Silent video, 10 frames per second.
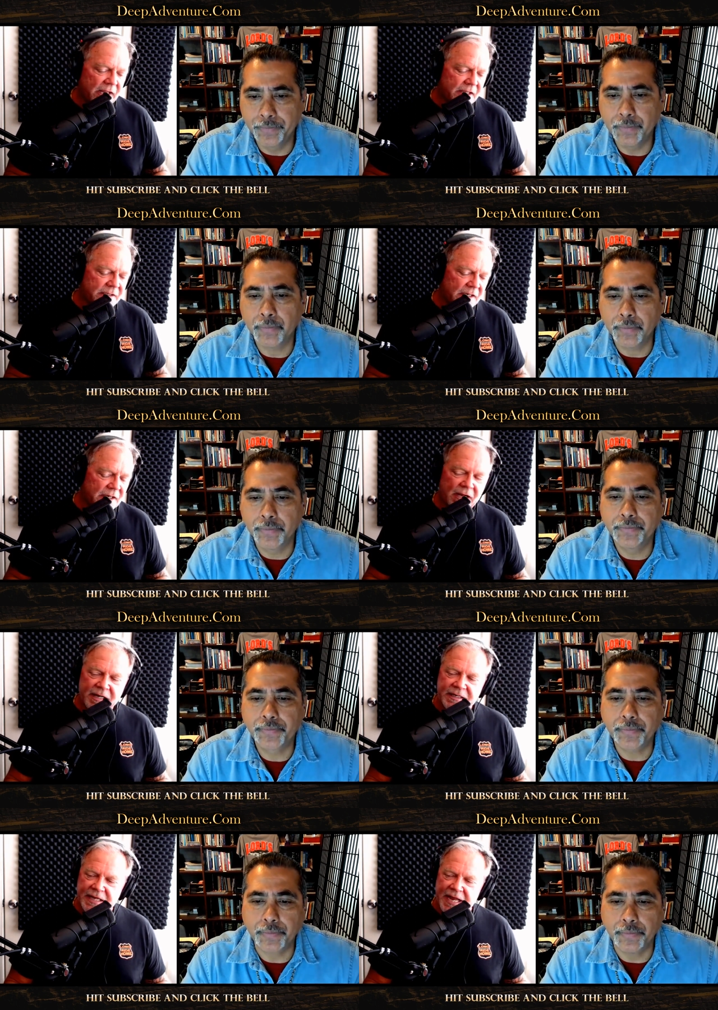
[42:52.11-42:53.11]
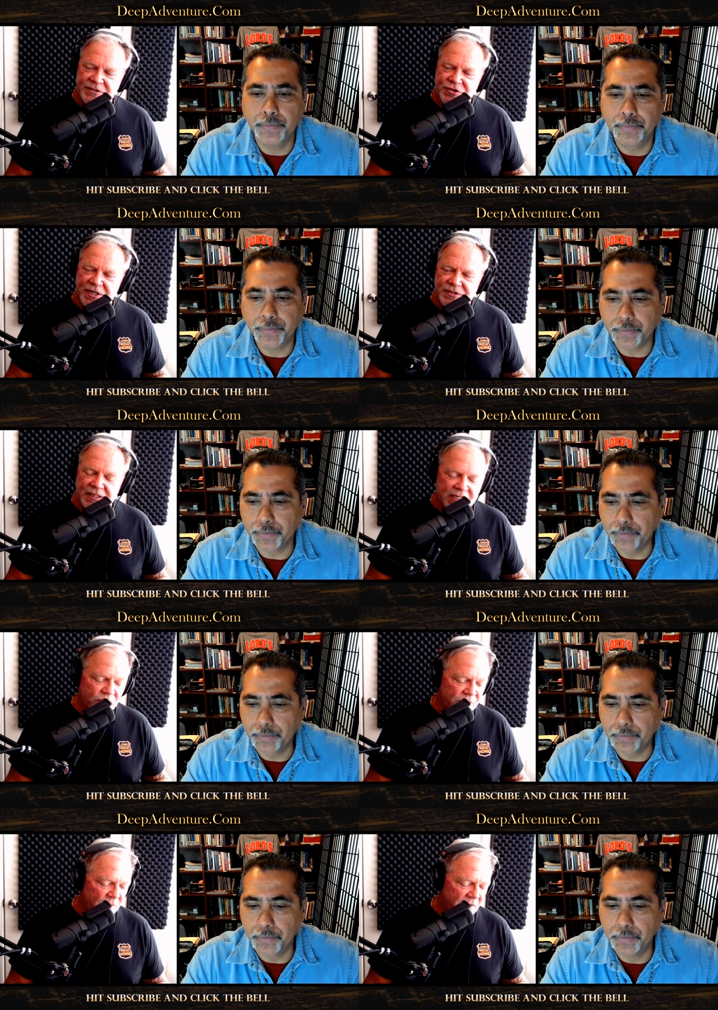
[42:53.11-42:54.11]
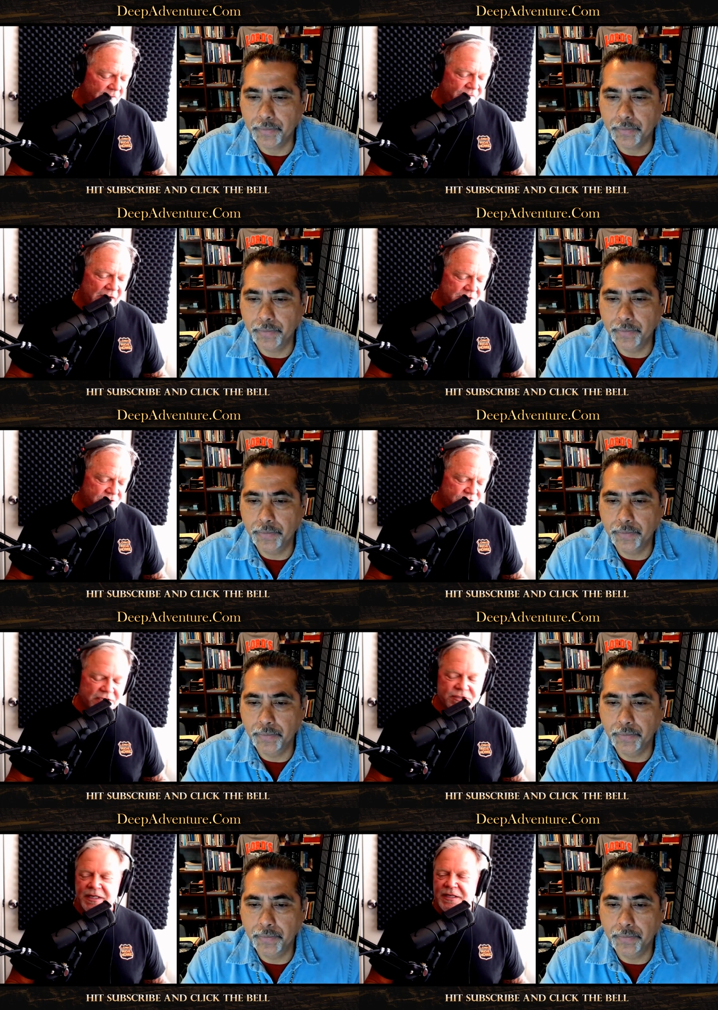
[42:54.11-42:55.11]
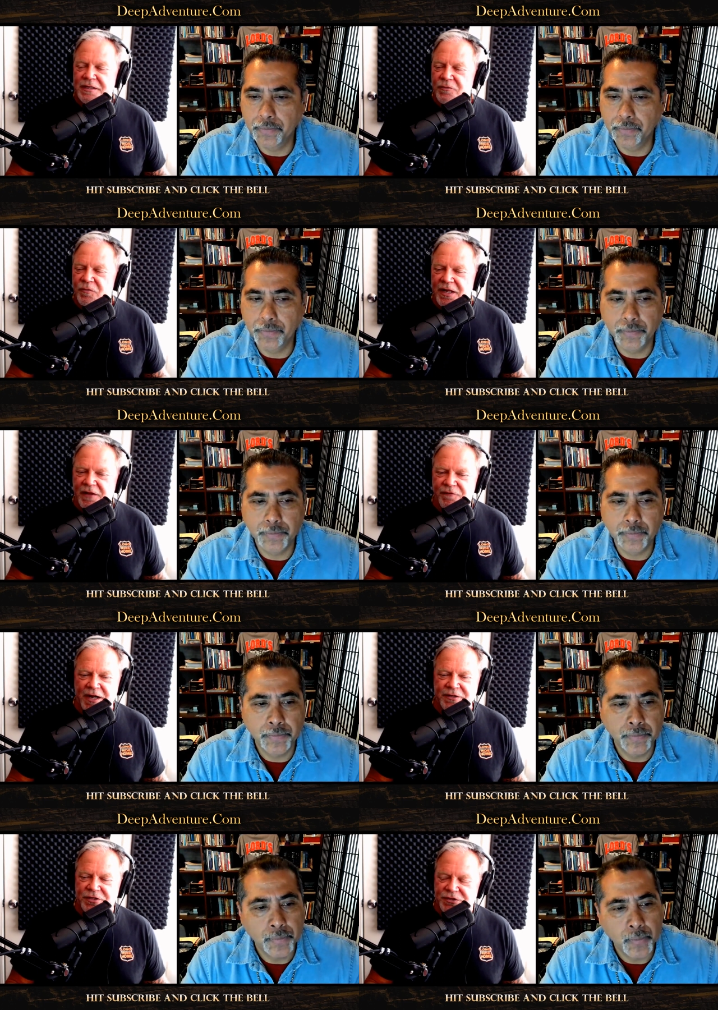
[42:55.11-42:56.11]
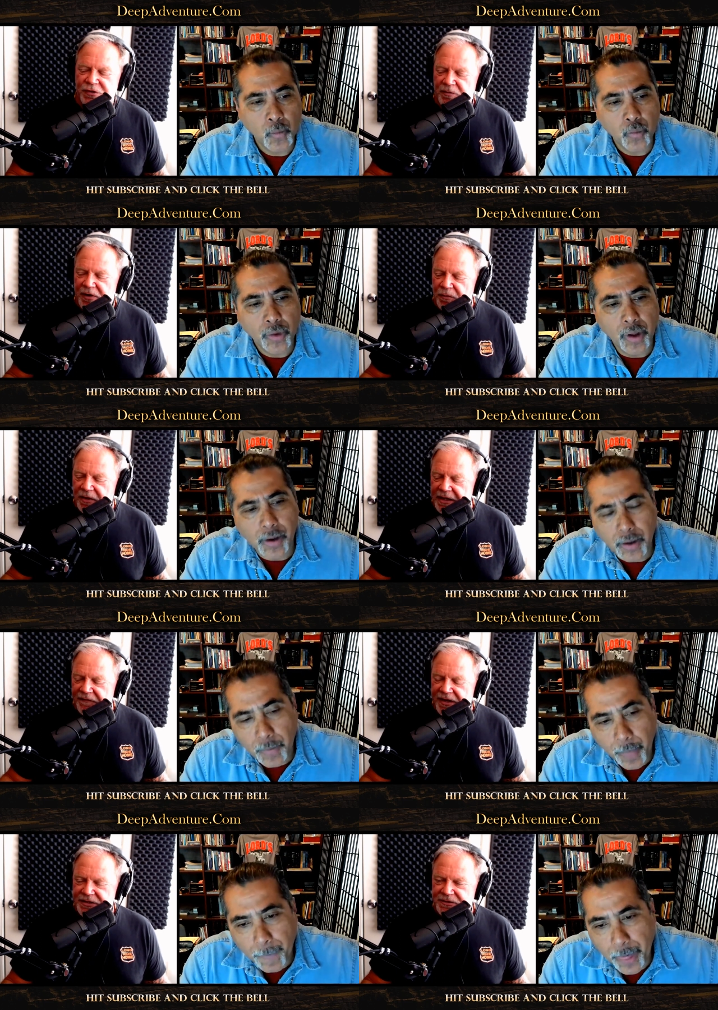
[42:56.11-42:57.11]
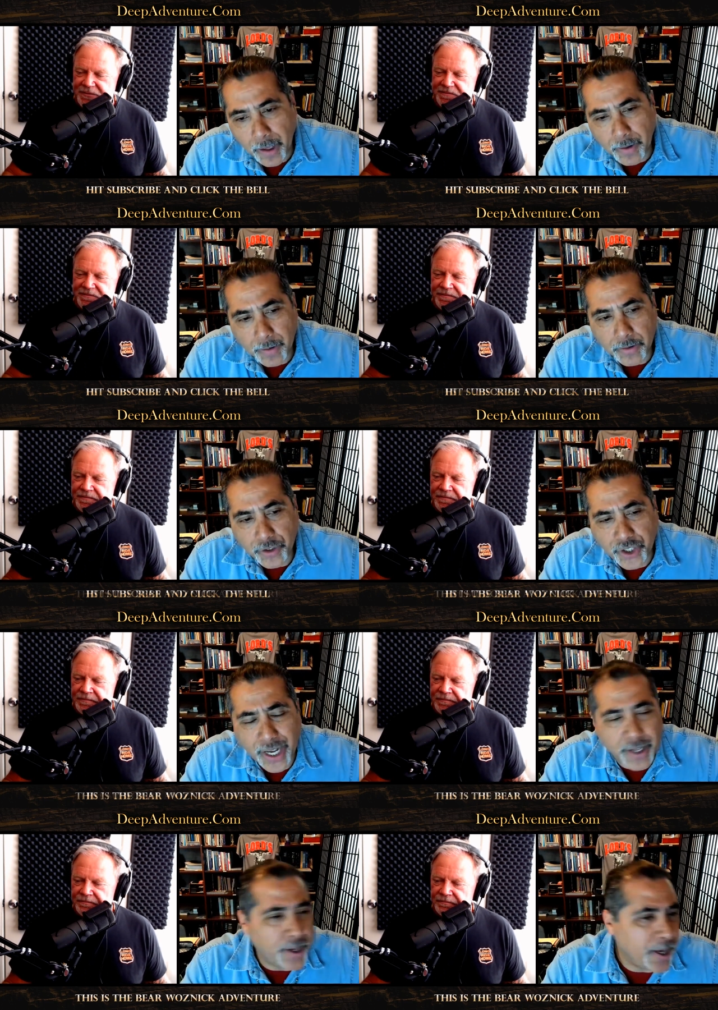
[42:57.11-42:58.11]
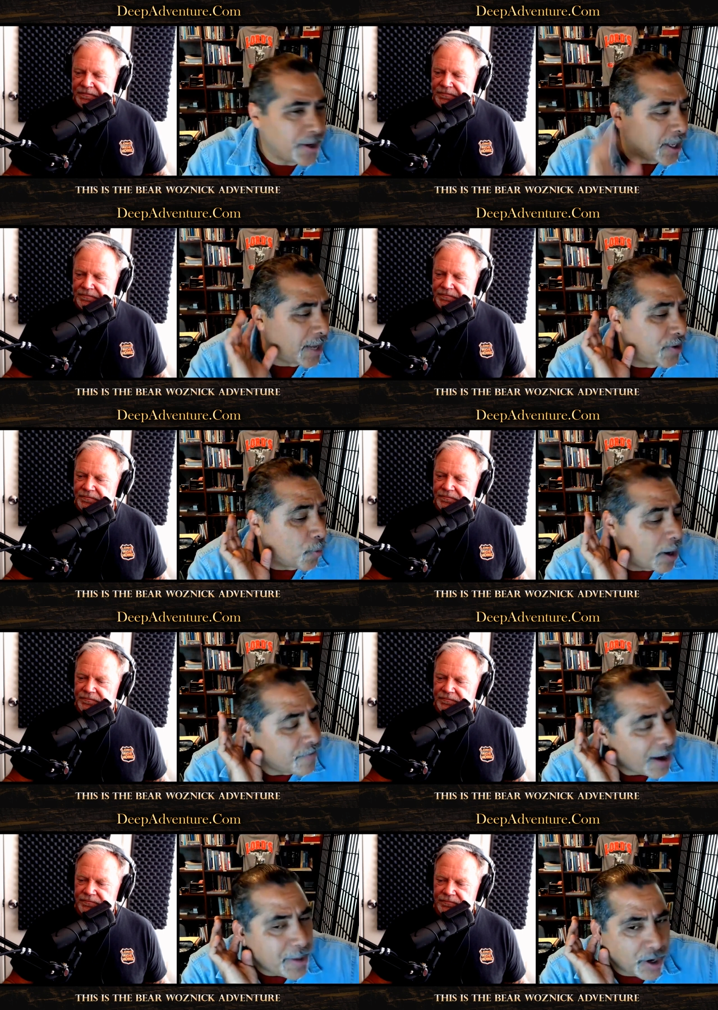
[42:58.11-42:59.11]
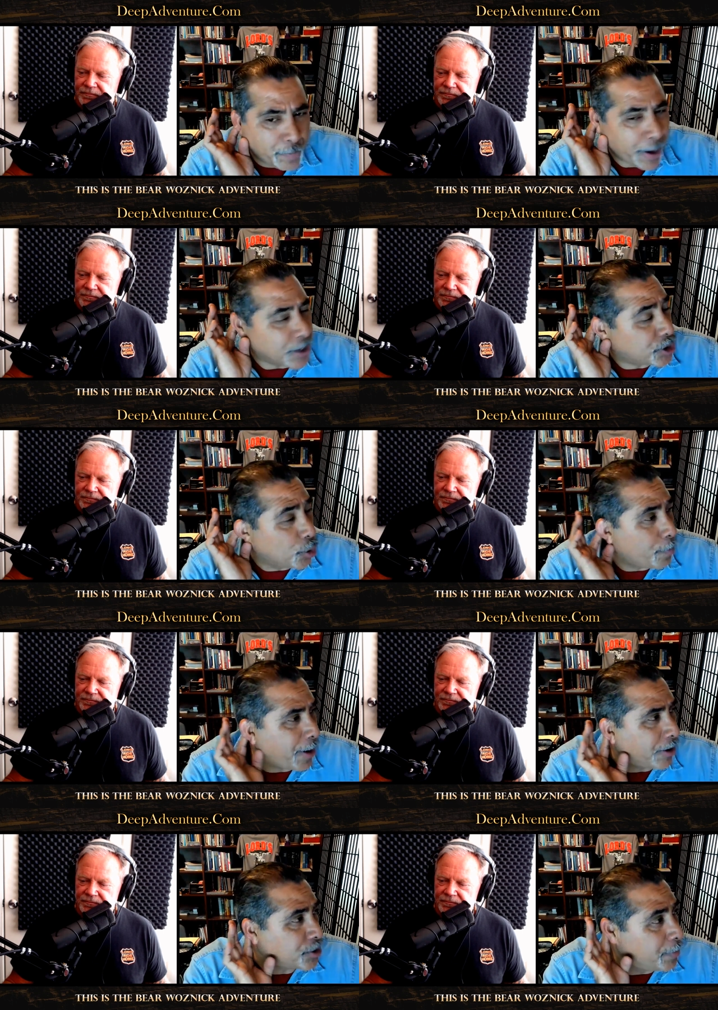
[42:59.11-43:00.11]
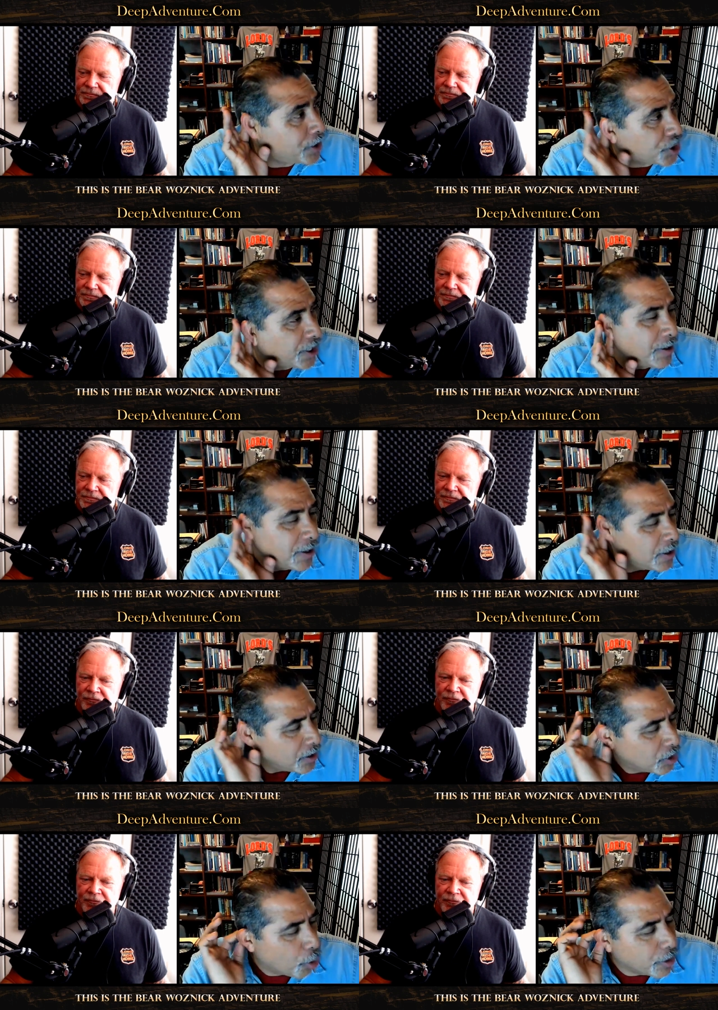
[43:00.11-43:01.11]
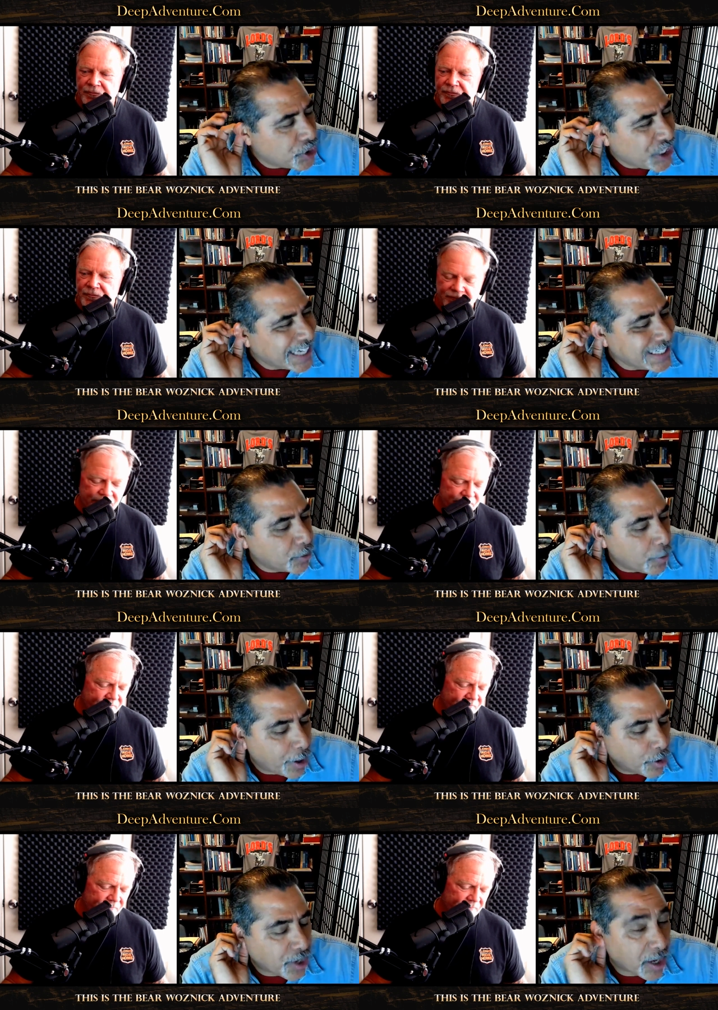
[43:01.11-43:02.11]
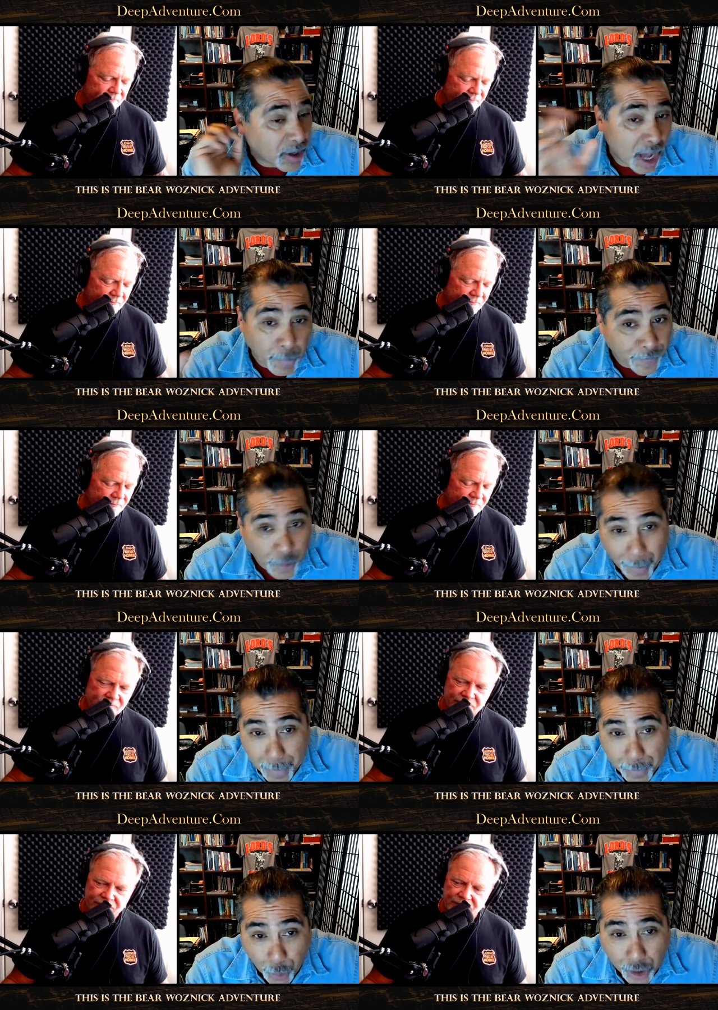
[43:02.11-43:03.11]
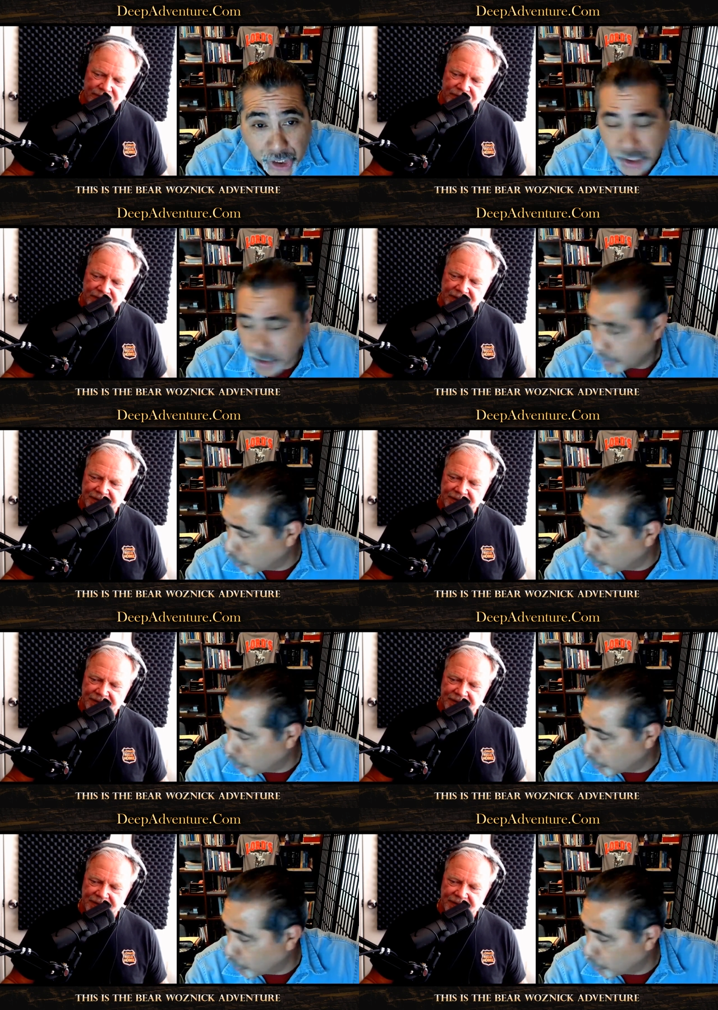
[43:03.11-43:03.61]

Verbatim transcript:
Speaker 1: And uh, I need to ask Jesse again when they want to find you, Jesse, where do they find you? Jesse Romero, where do they find you?
Speaker 2: If you want to invite me to your parish, do a parish mission, go to jesseromero.com or for my books, the